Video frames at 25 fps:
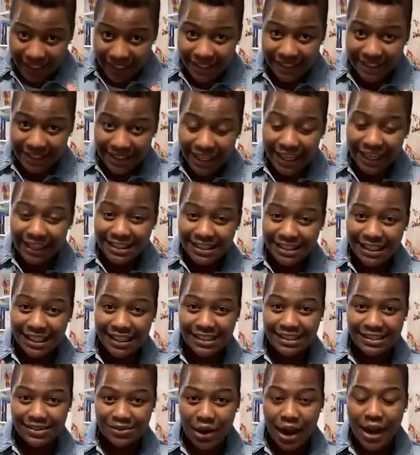Three, three
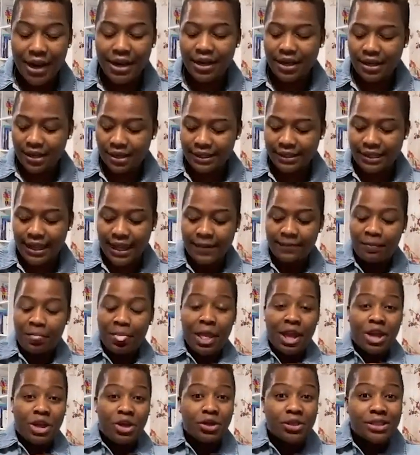things, right?
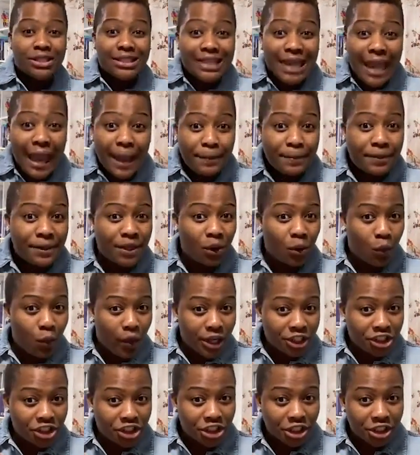That you type the
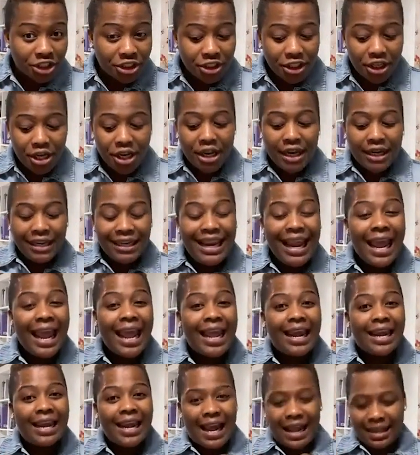question,
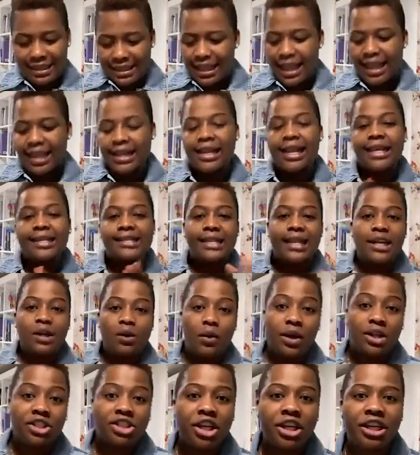then, like, let's say
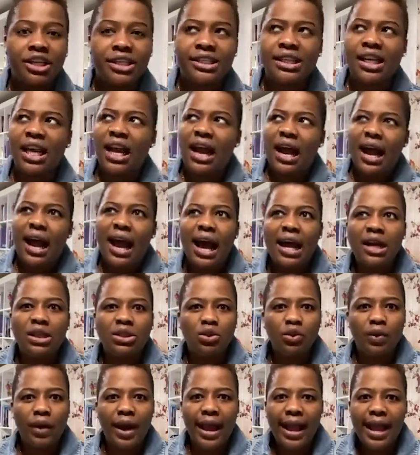the question is,
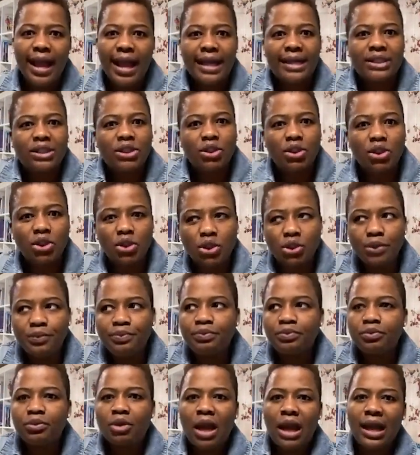how do I
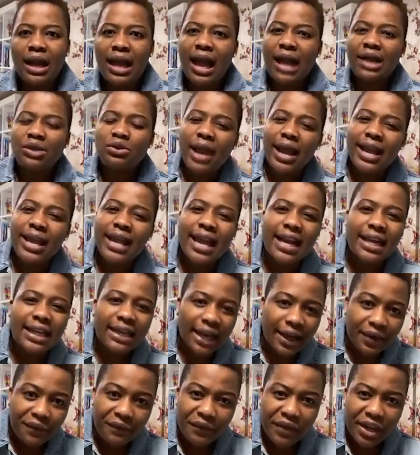handle, how do I
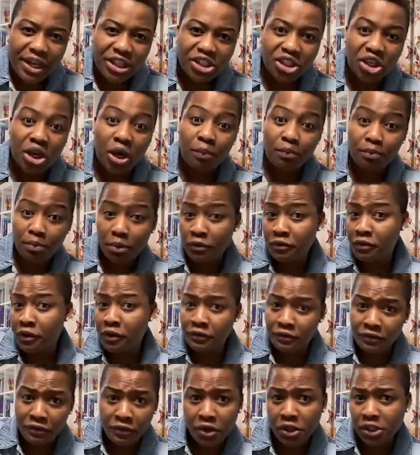get clarification on proof
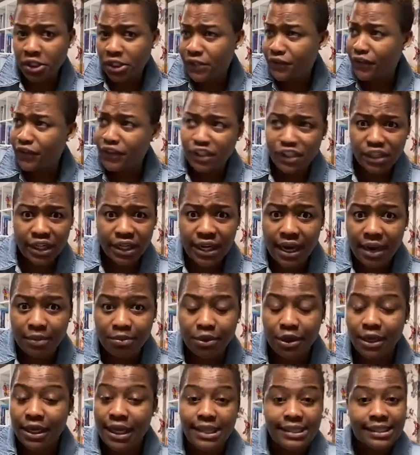of funds for study
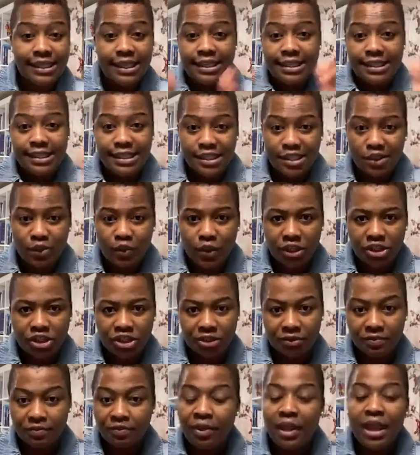abroad? Let's say this is the
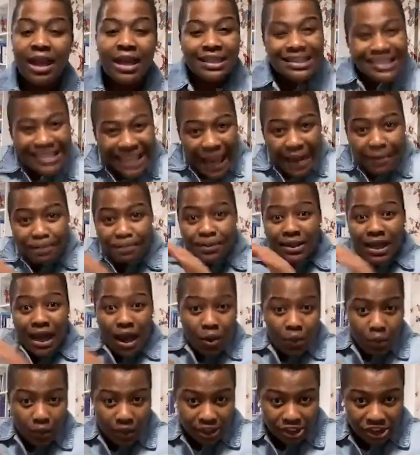question. Type
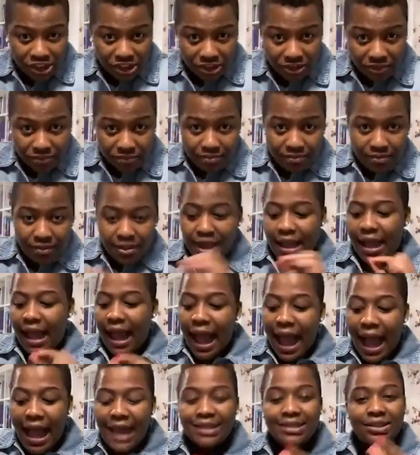that question,
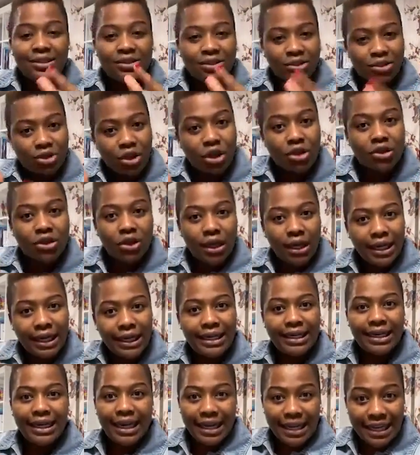add Doctor
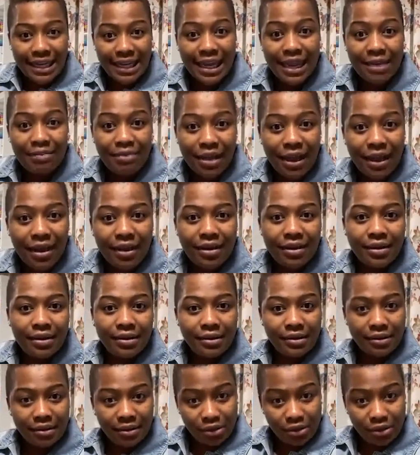Linda Iheme